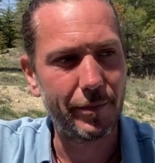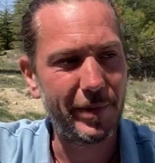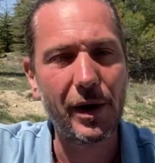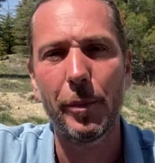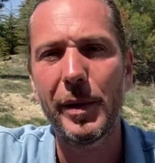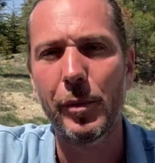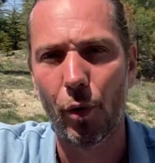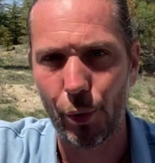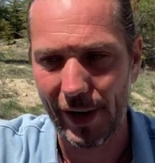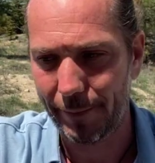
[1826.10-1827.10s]
becoming
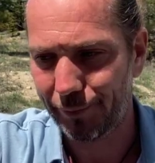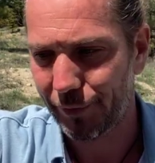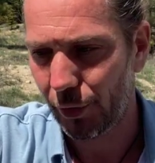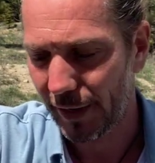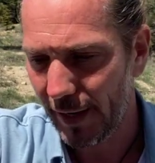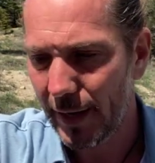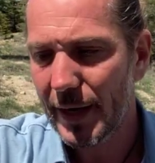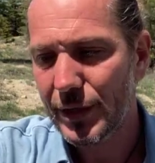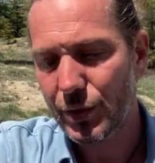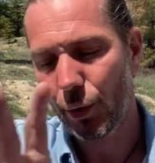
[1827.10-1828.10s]
real. Okay,
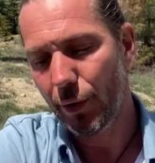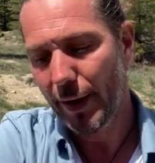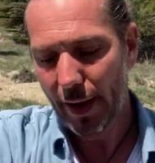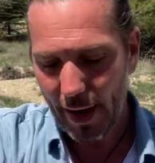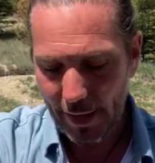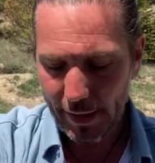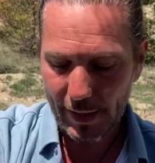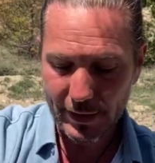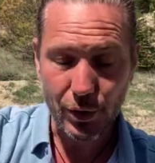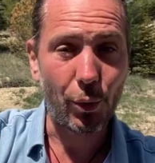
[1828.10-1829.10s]
so, and
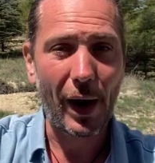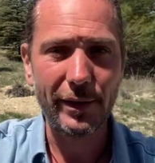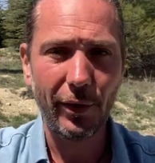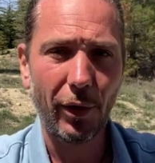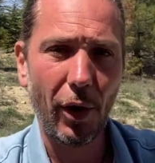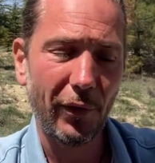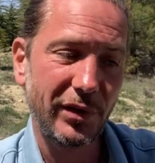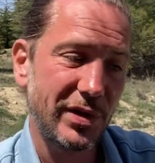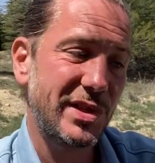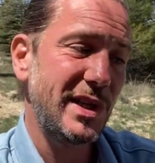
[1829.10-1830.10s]
is the writer of
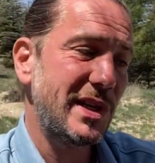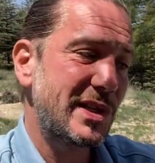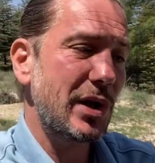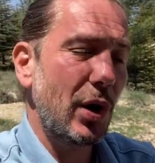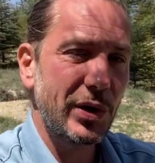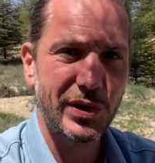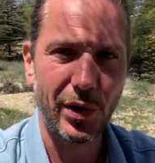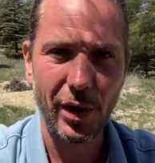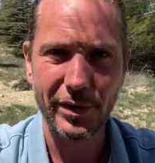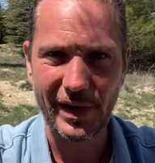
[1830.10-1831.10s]
the 6
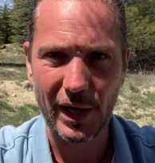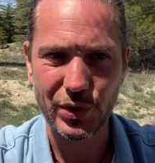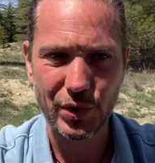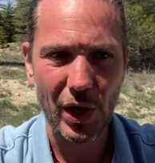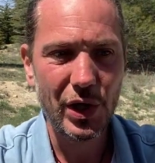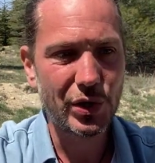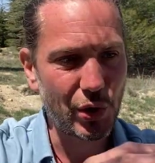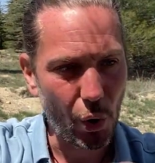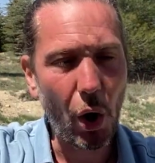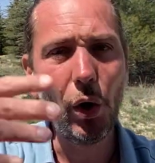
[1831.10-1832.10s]
other tales.
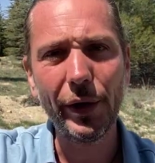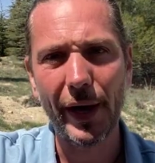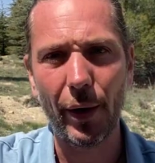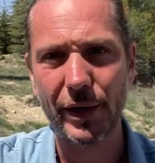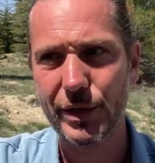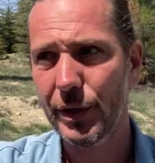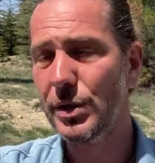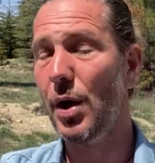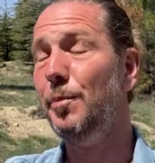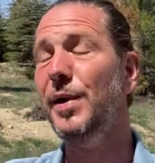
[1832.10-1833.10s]
So other characters
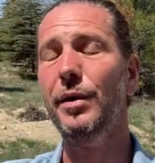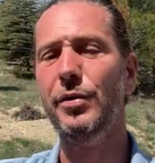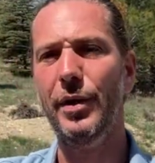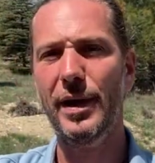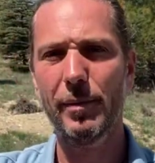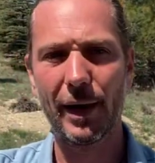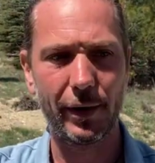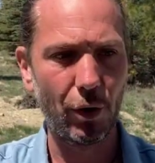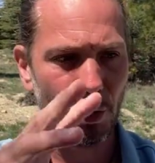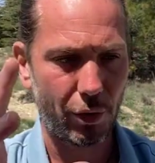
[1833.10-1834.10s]
appear to him
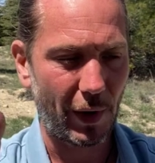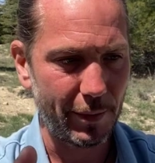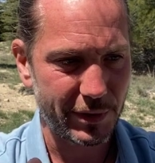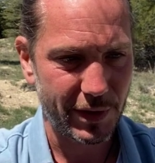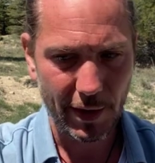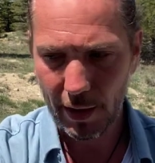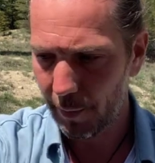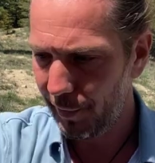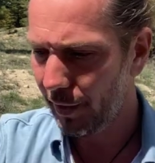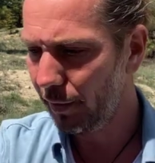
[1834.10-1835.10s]
like holograms,
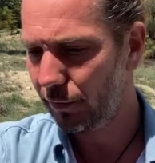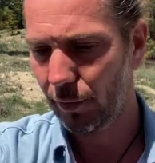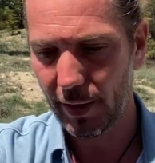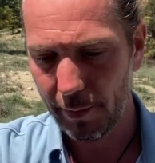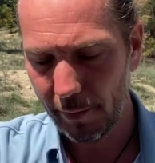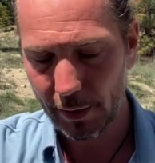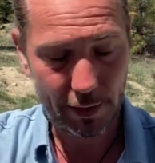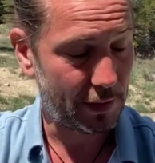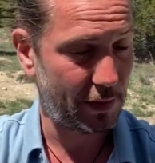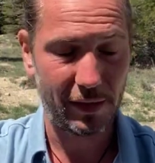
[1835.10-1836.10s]
appear to him,
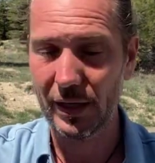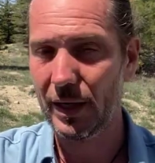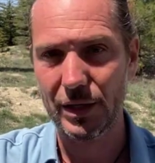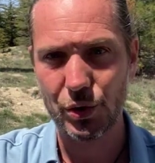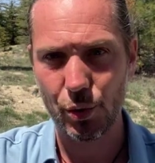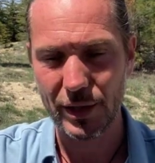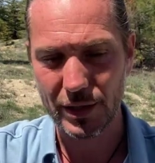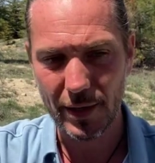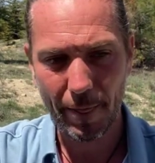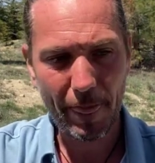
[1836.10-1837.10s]
he think he's
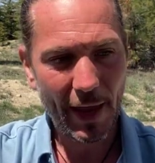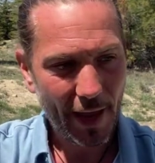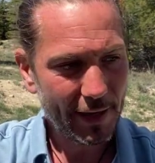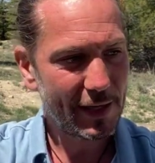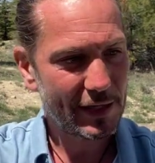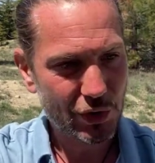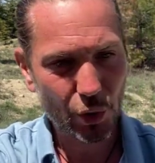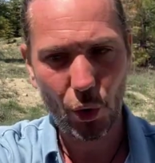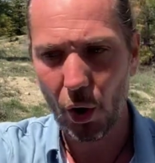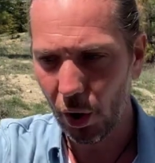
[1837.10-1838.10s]
crazy, and he
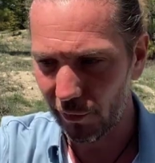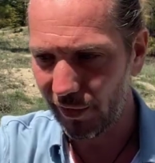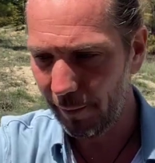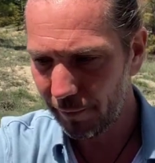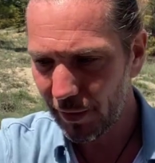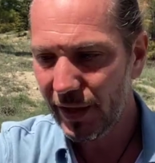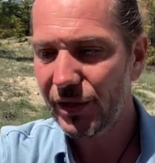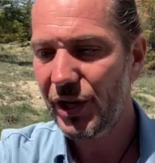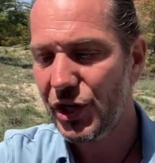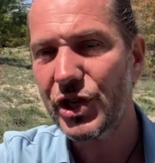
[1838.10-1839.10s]
saw all of them
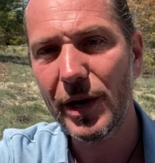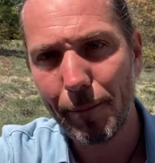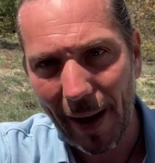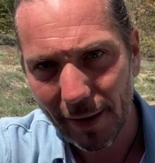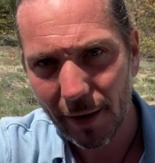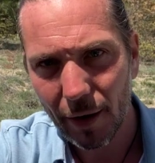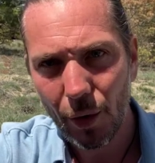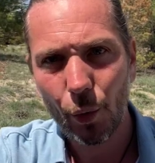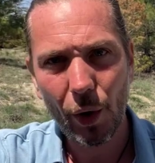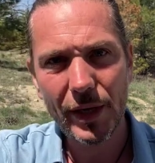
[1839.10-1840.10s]
teaching back
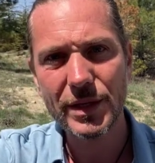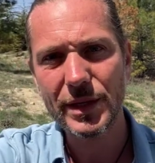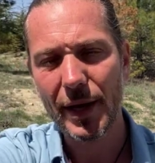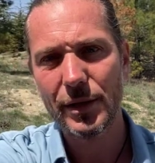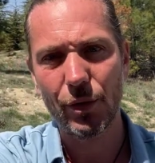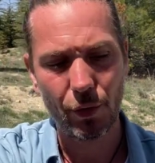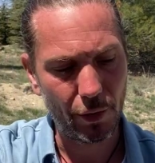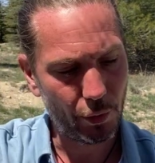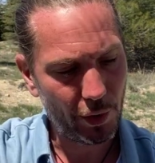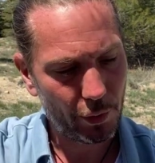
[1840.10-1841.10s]
what he say to,
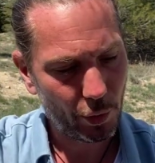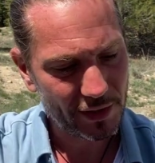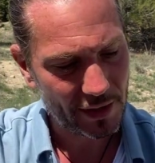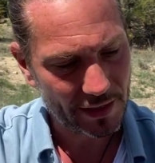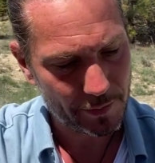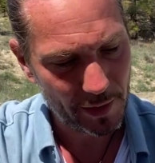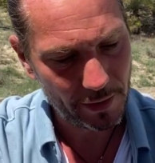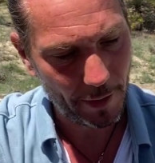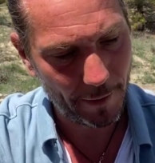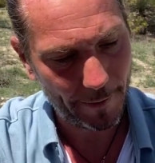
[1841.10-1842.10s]
what he has
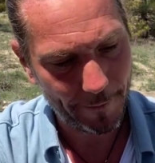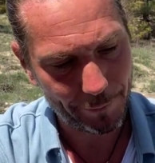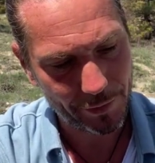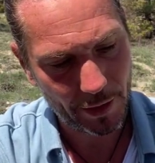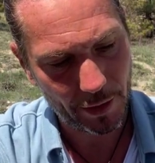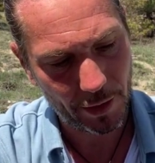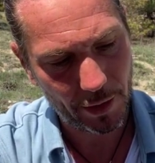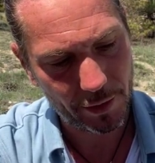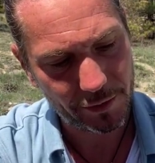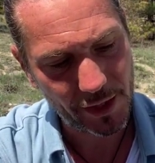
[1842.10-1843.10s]
been
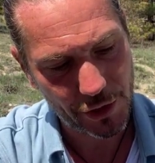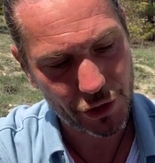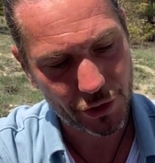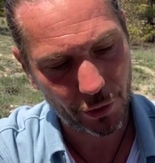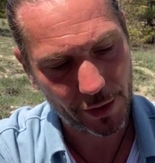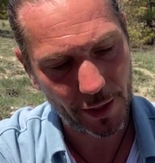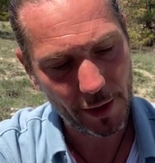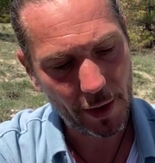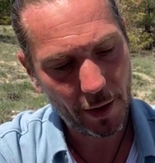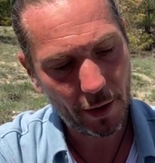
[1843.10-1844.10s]
teach, okay?
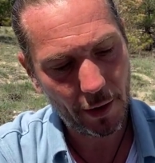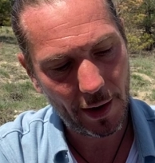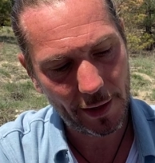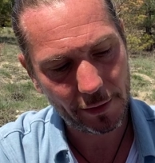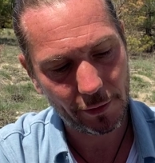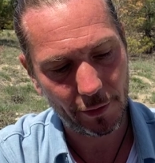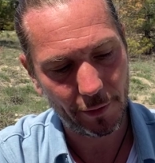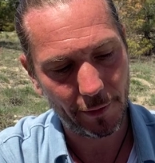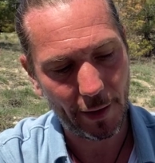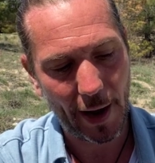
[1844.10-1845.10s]
Like
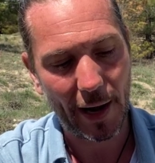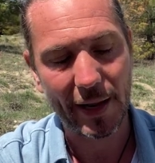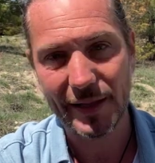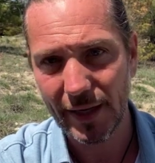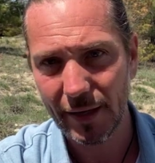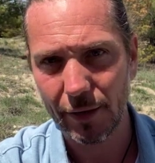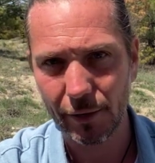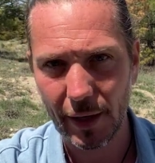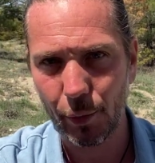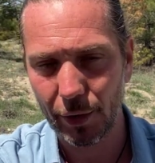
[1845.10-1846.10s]
Aladdin,
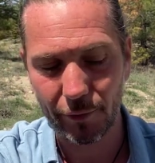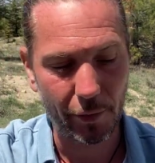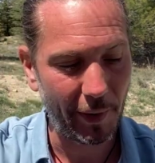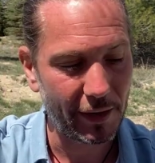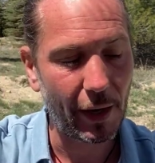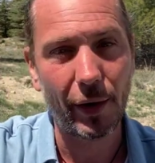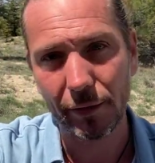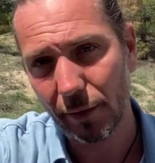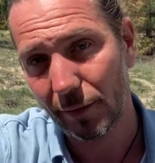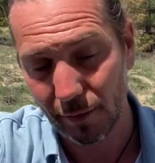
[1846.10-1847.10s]
okay, one of the main
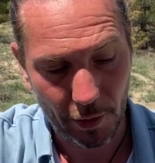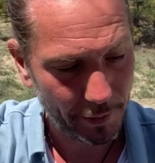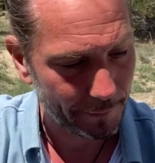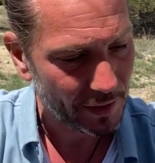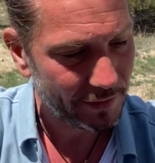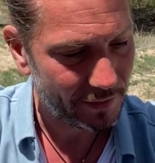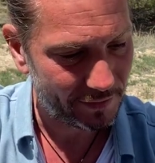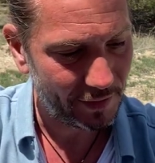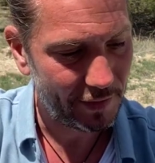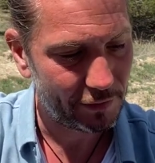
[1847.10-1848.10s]
characters is God,
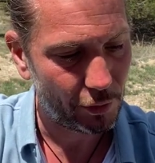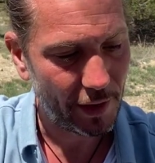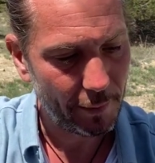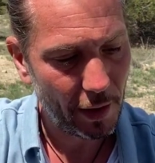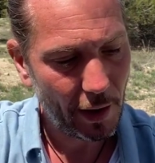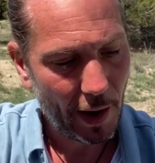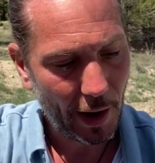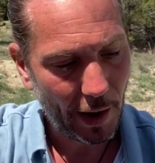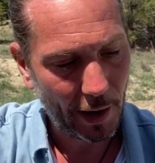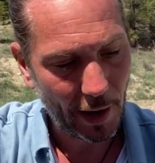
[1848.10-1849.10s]
saying to him,
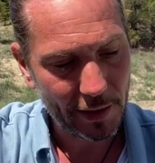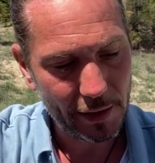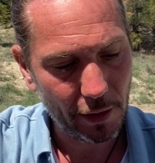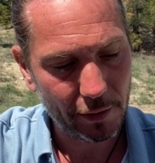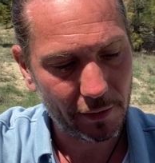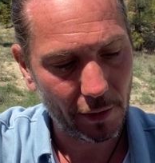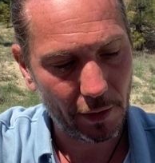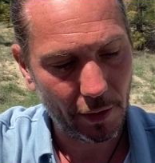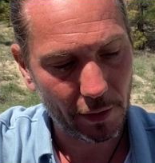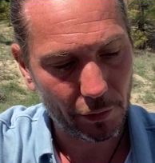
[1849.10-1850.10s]
I didn't
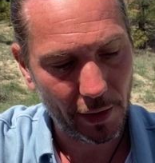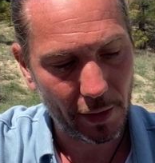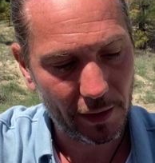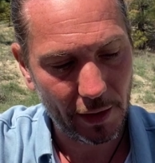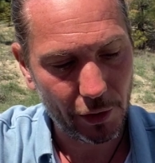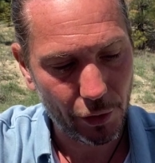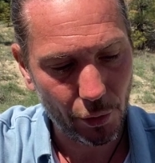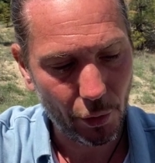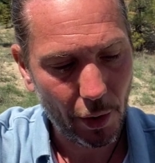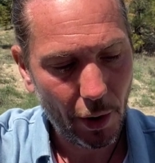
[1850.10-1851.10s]
creating you,